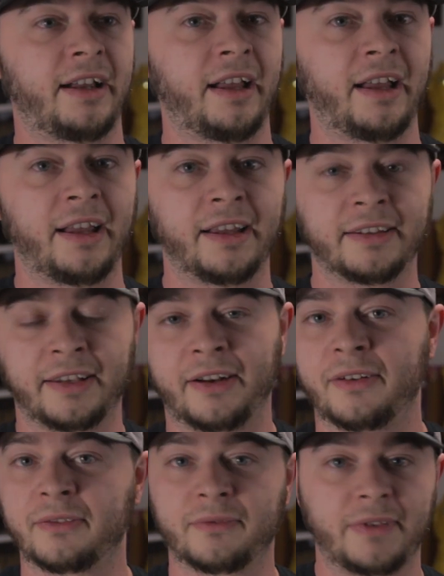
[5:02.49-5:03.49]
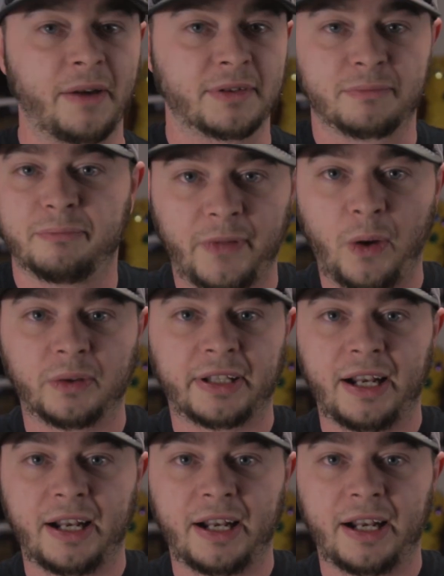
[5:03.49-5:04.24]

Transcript: I was old